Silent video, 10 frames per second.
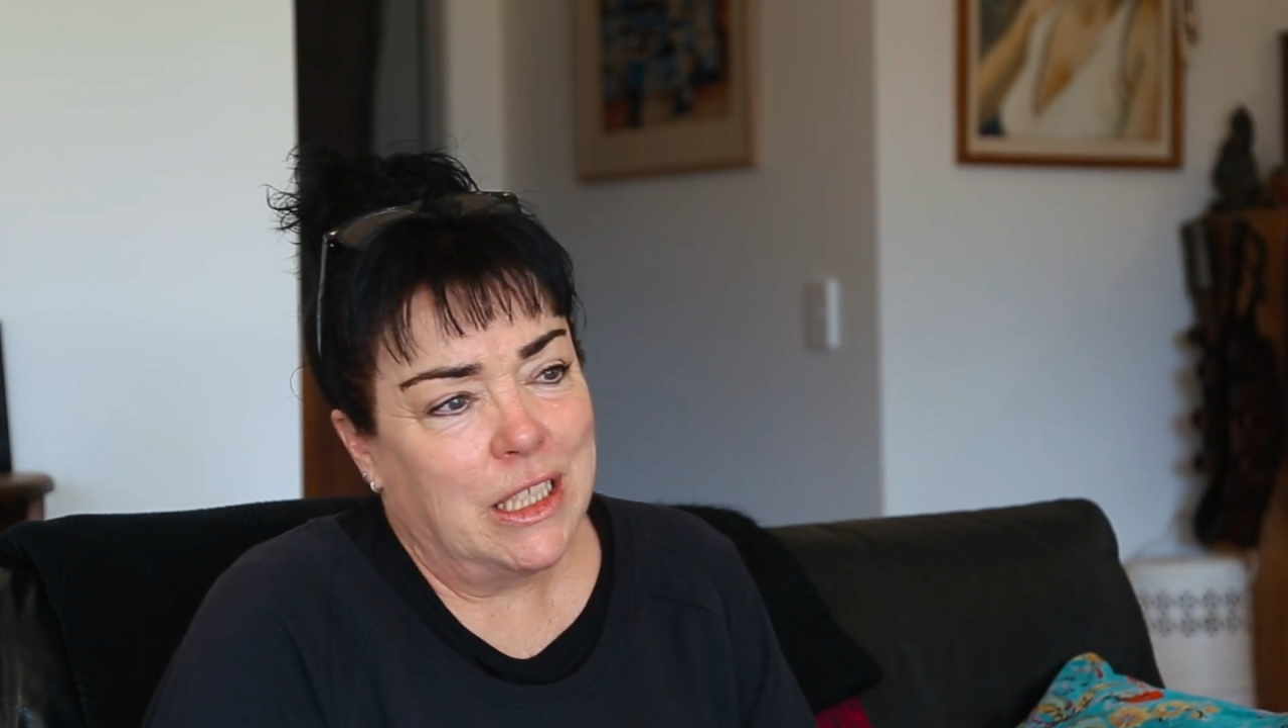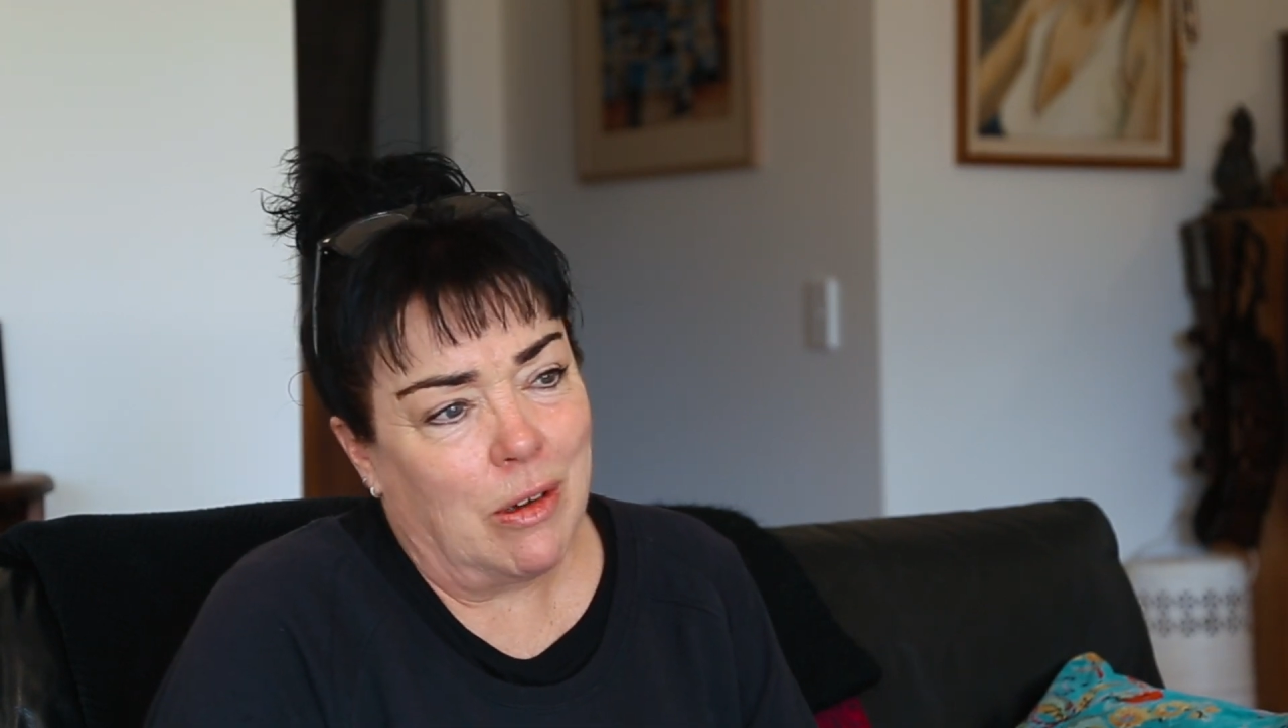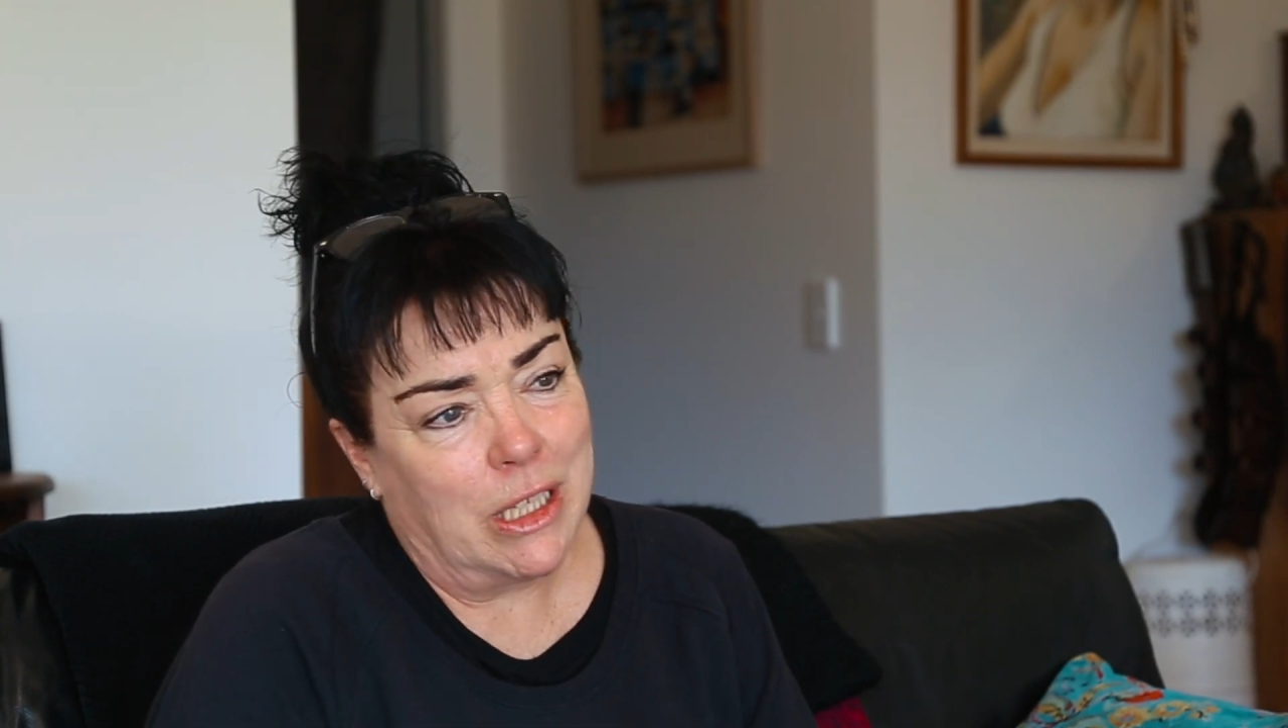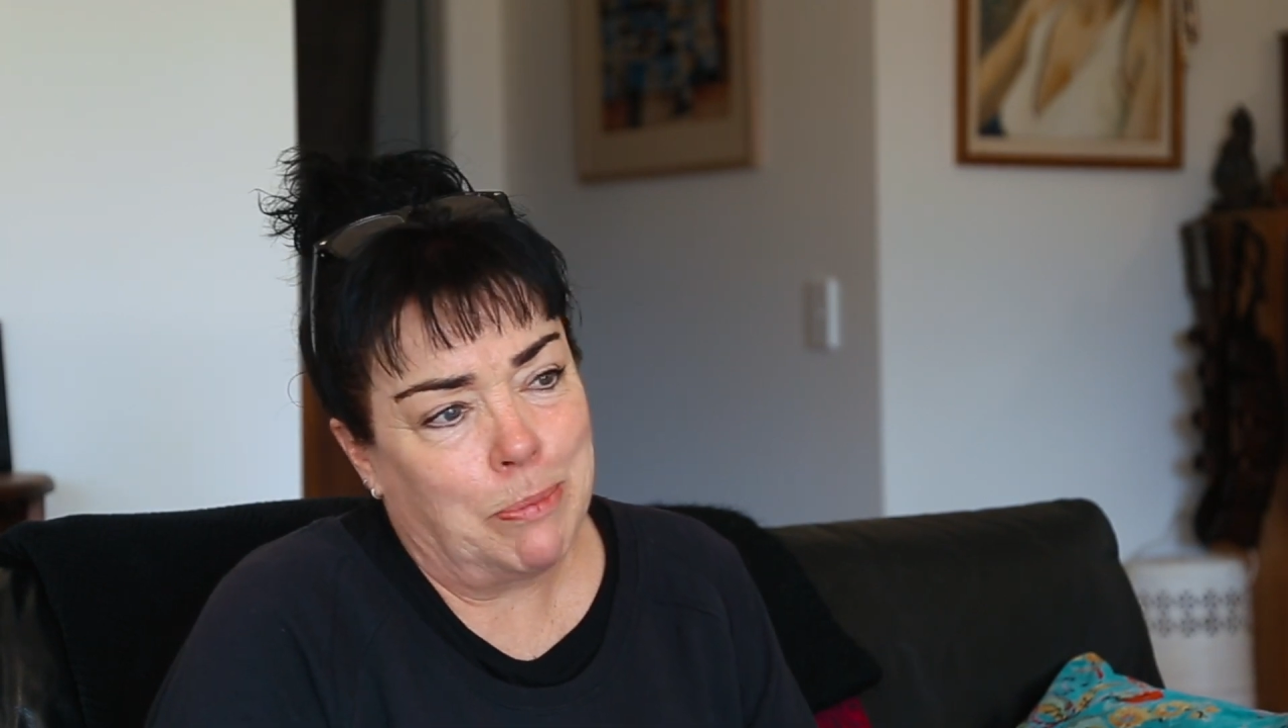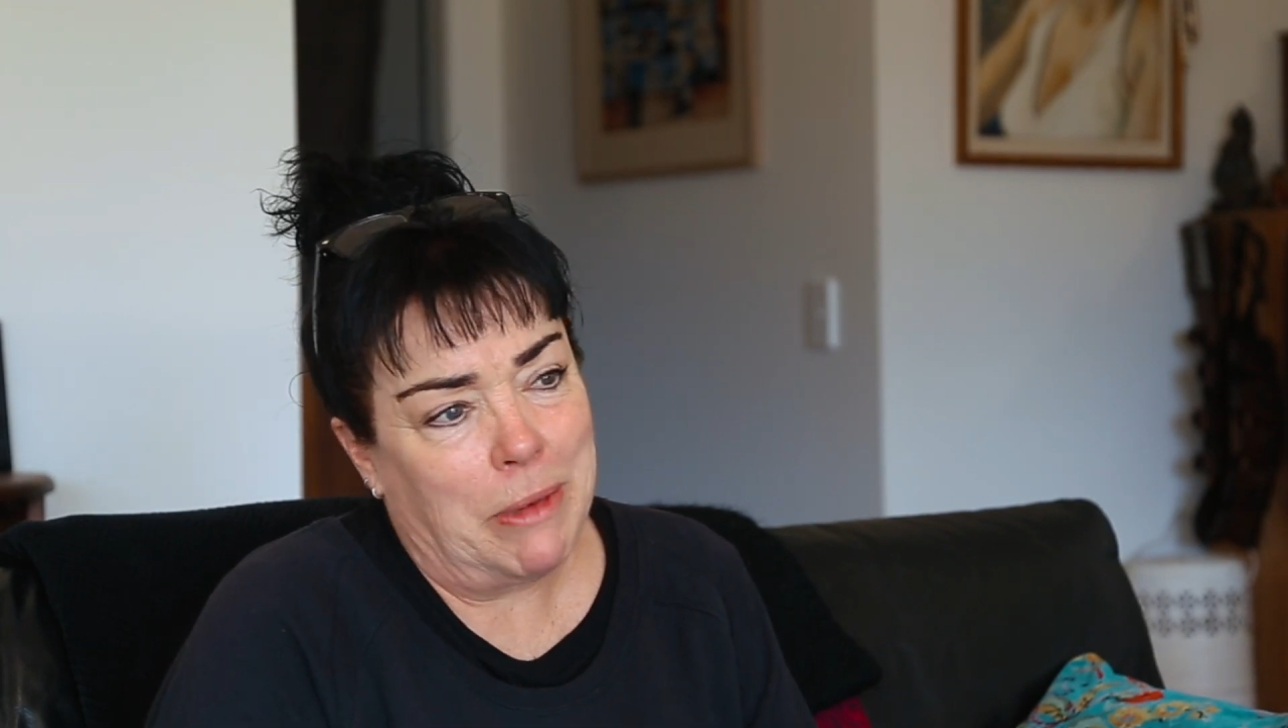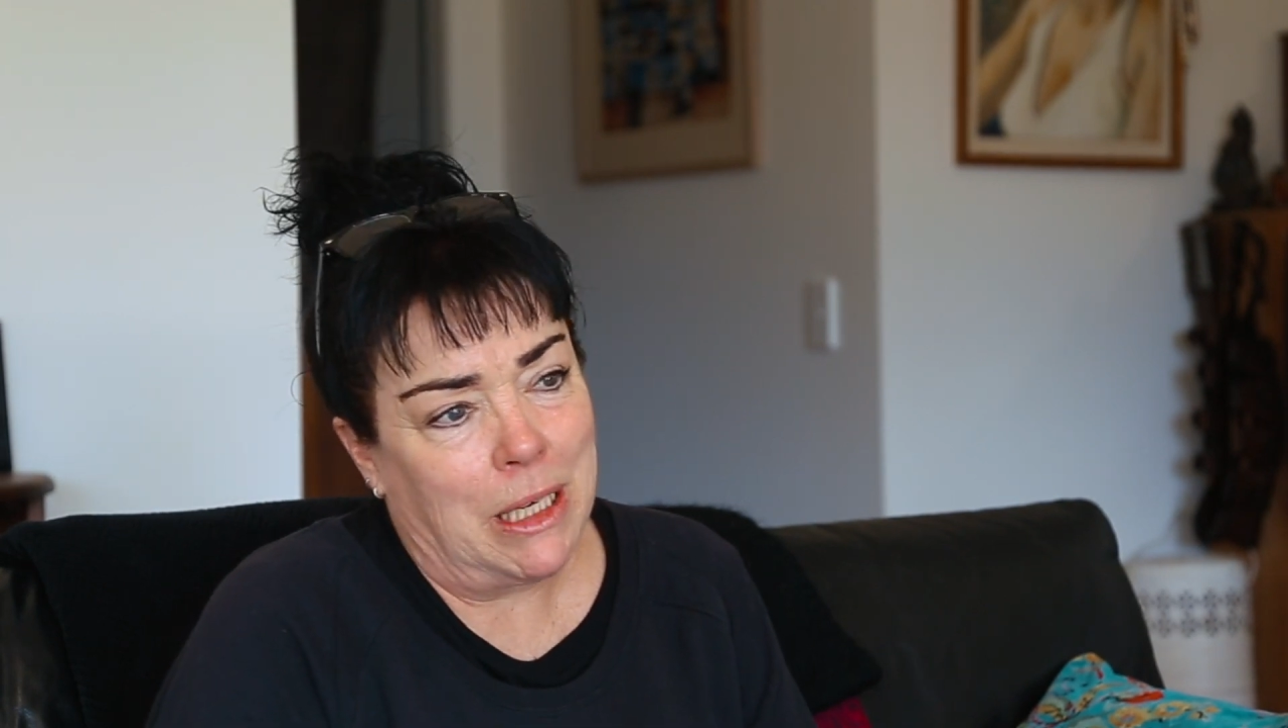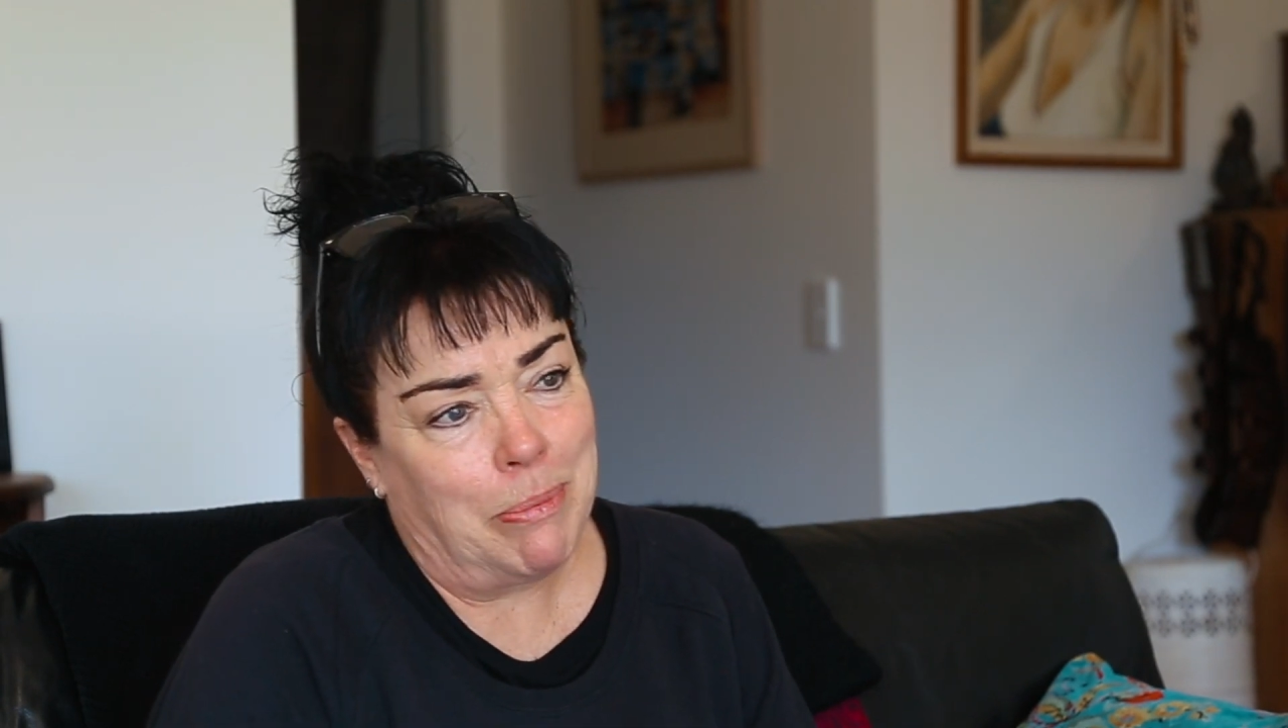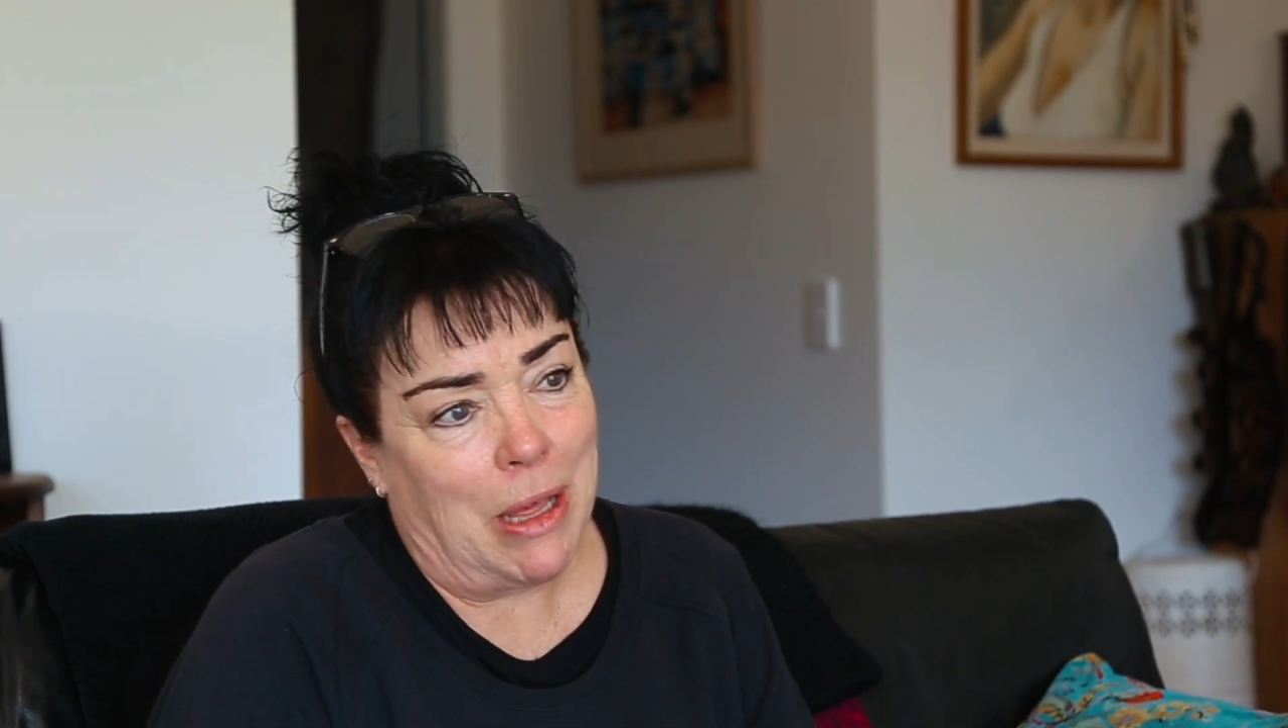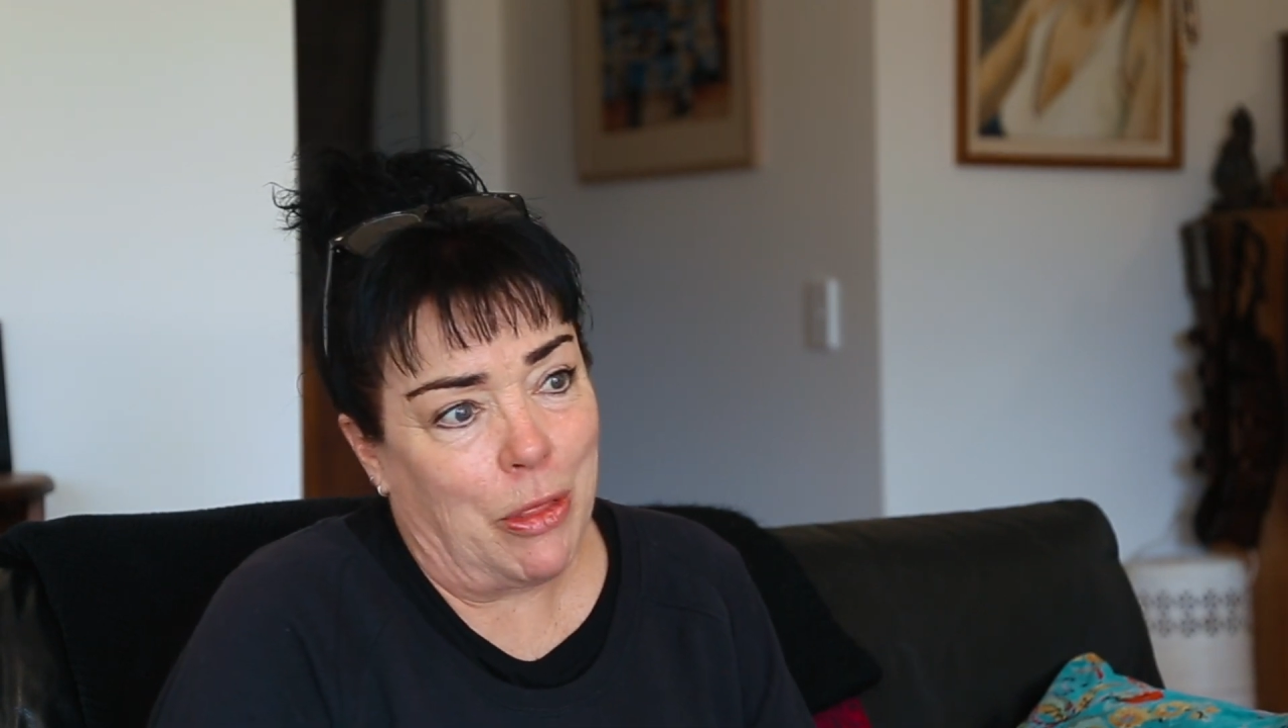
So I spent